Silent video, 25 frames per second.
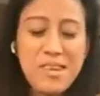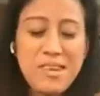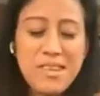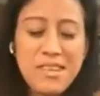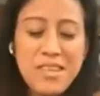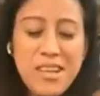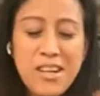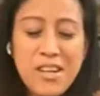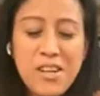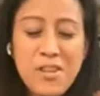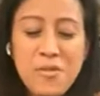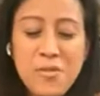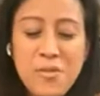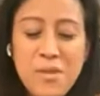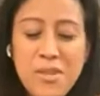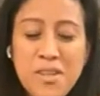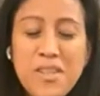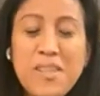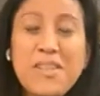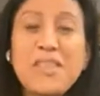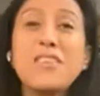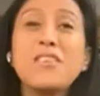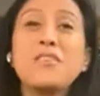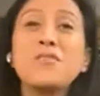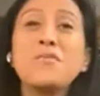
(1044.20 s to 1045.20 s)
Yeah,
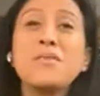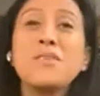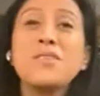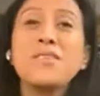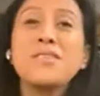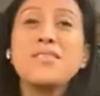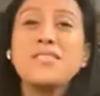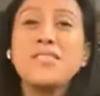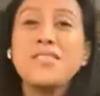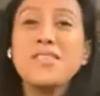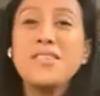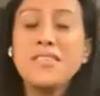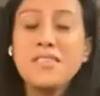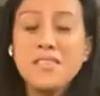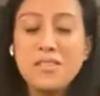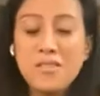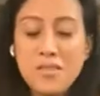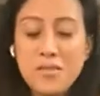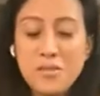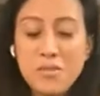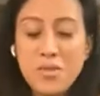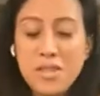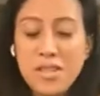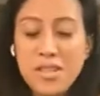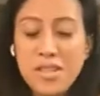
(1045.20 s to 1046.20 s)
Erwin is
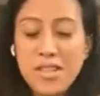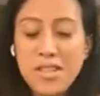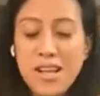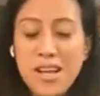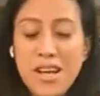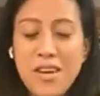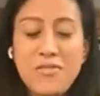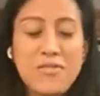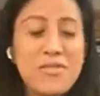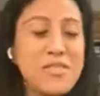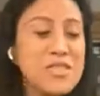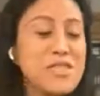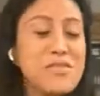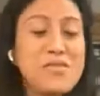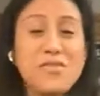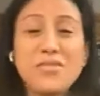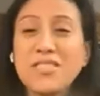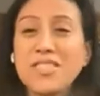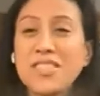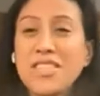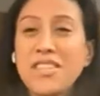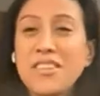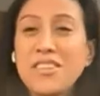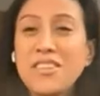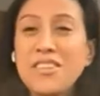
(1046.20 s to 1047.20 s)
here. We're gonna have this for
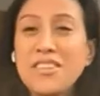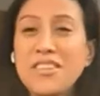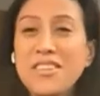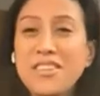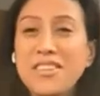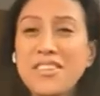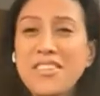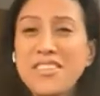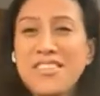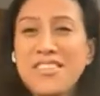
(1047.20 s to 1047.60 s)
dinner.